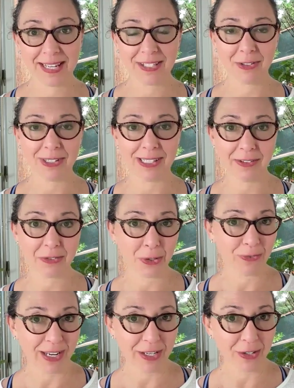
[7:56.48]
So I'd love to
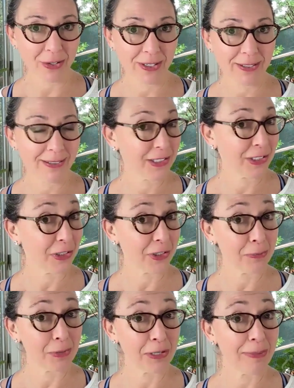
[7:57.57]
invite you to
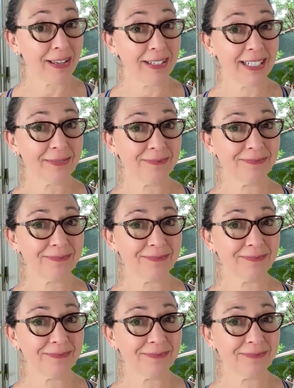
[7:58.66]
learn more about it.